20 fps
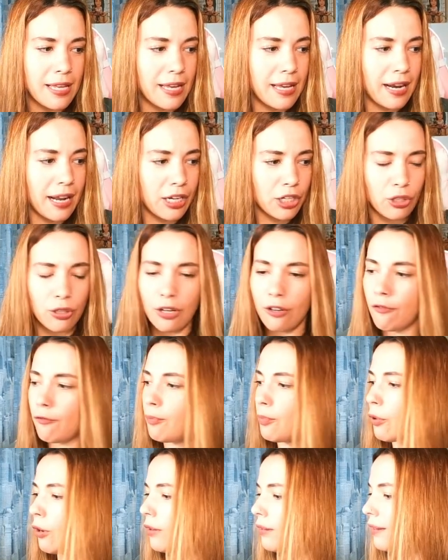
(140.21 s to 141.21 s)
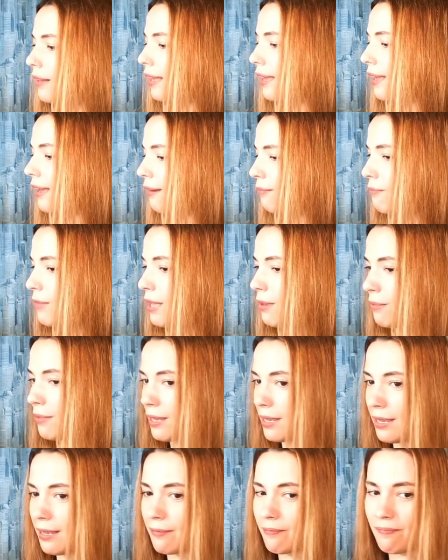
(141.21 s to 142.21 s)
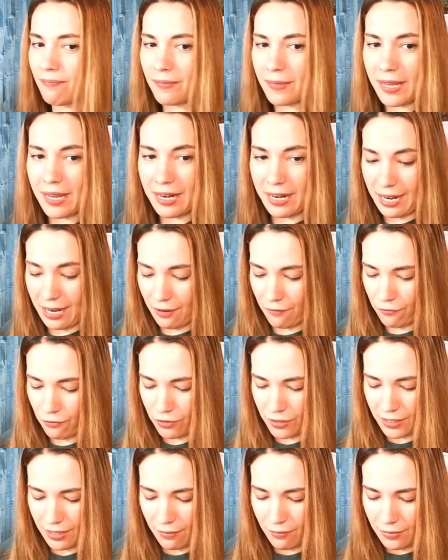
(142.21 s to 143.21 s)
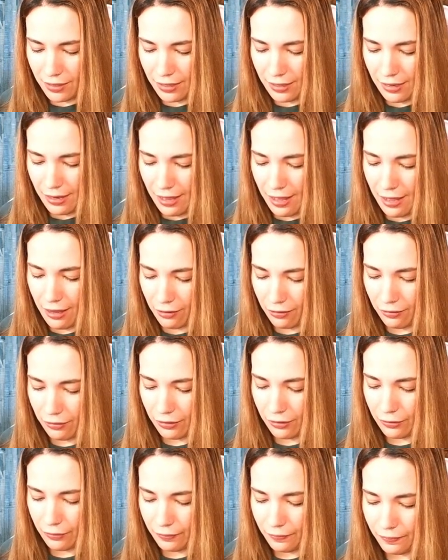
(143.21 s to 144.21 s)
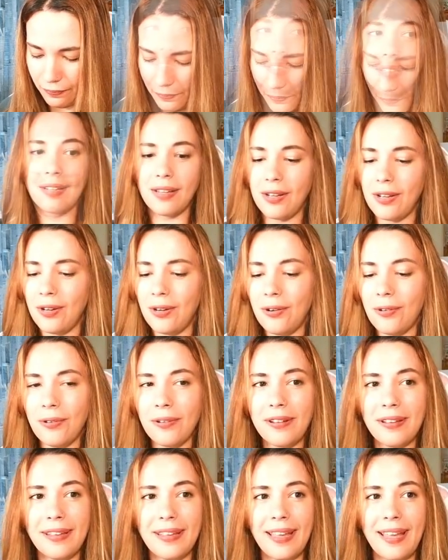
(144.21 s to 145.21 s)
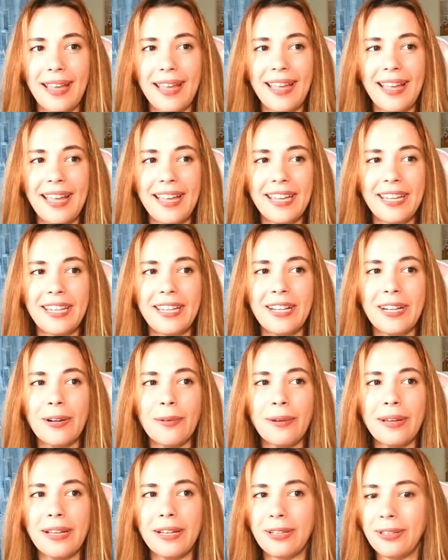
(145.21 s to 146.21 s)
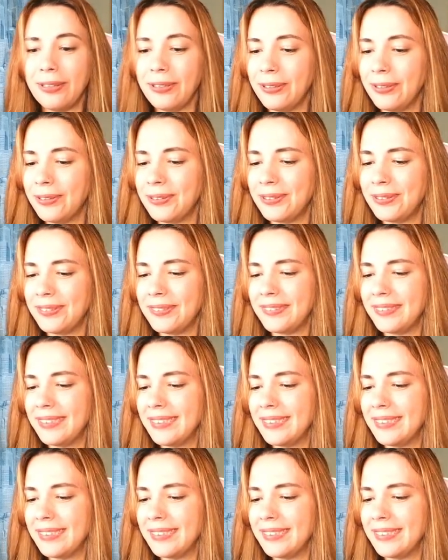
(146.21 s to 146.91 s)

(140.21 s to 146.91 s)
And I should have brought like maybe a knife or something. I don't know. Okay, here we go.